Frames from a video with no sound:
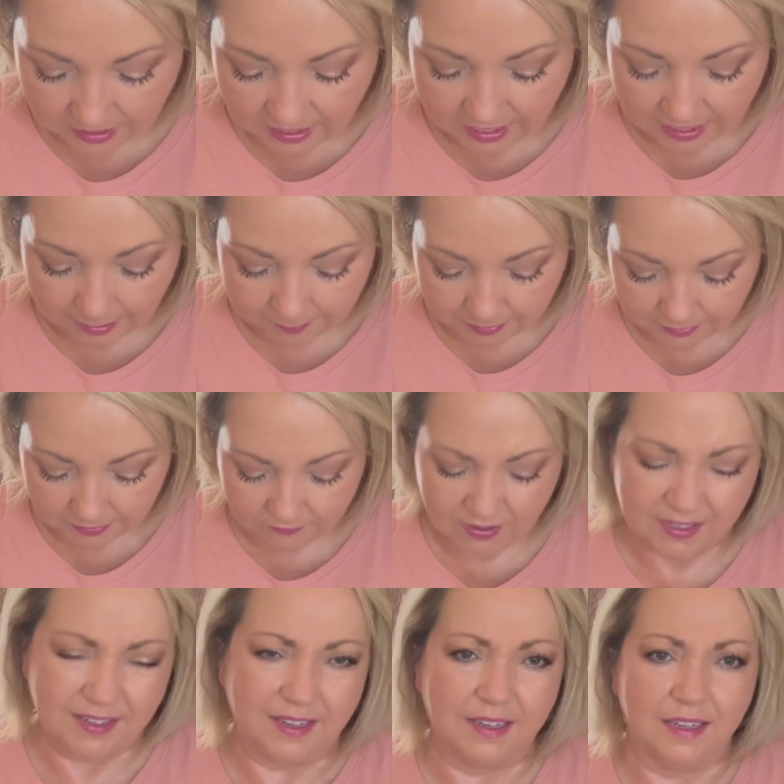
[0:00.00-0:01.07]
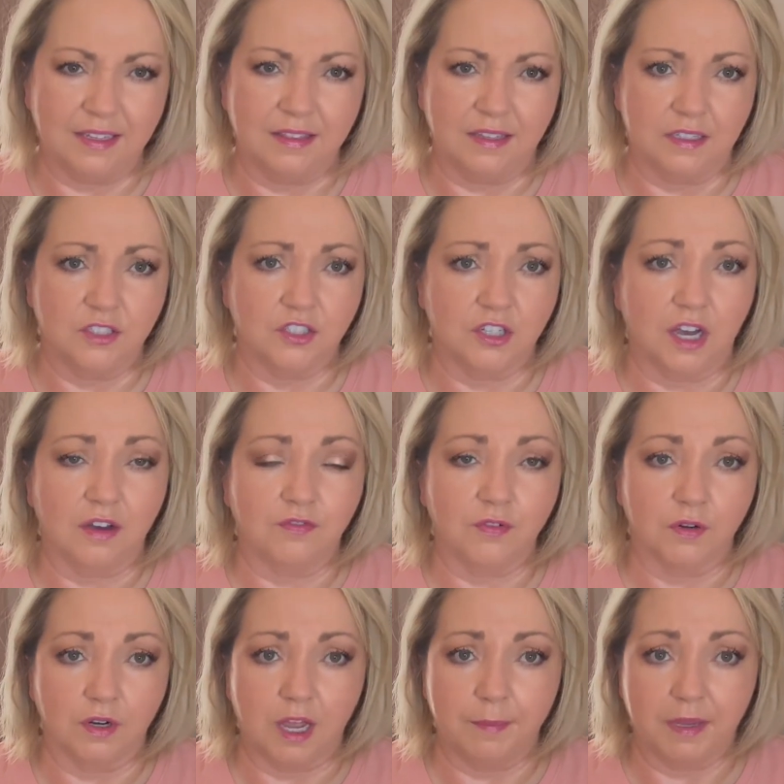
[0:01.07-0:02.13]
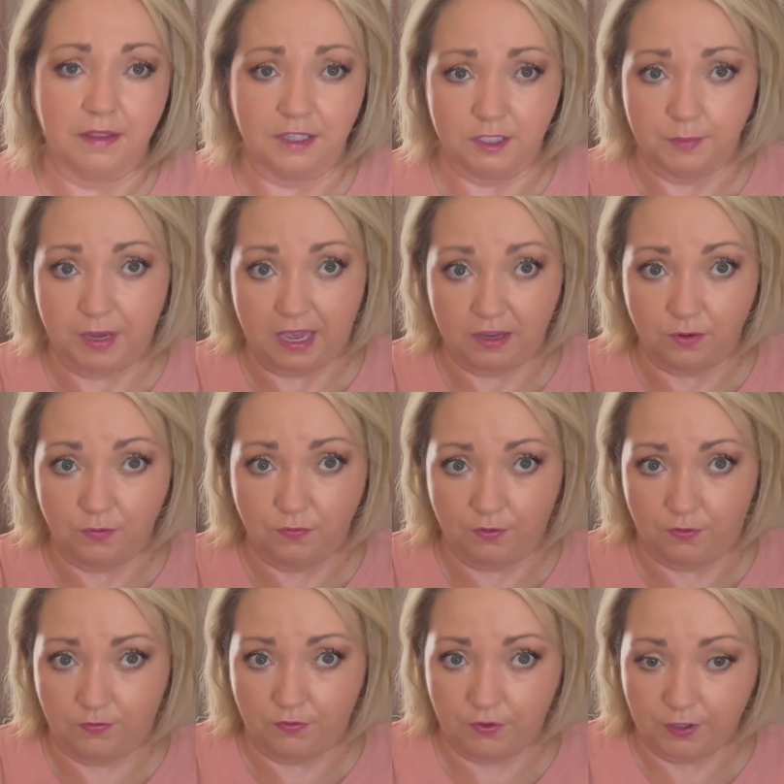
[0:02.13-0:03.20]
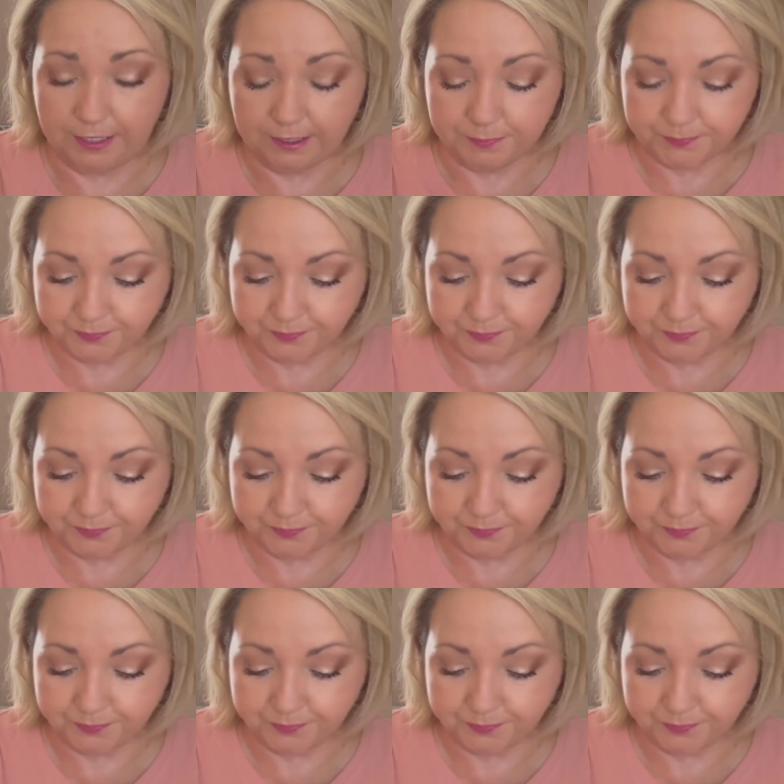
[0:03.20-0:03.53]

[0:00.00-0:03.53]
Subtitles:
I believe I did get this this pattern for free,